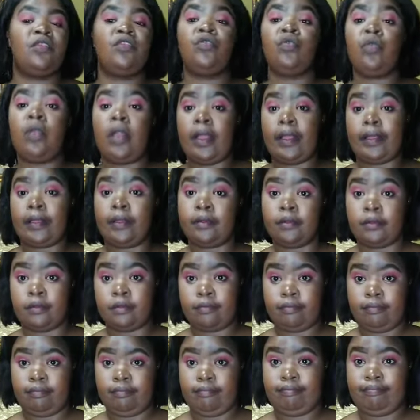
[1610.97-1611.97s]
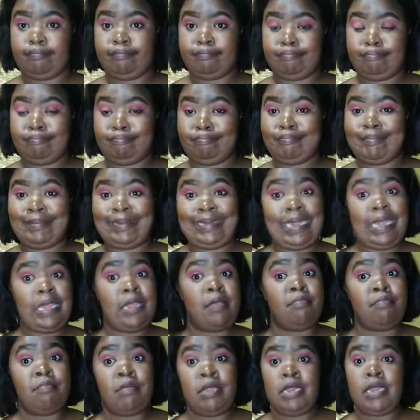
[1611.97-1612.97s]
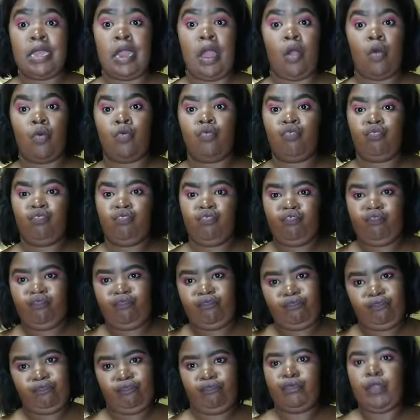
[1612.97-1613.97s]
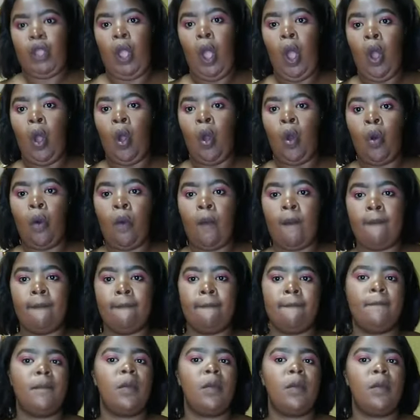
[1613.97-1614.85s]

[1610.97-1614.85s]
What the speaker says: to like take me now home,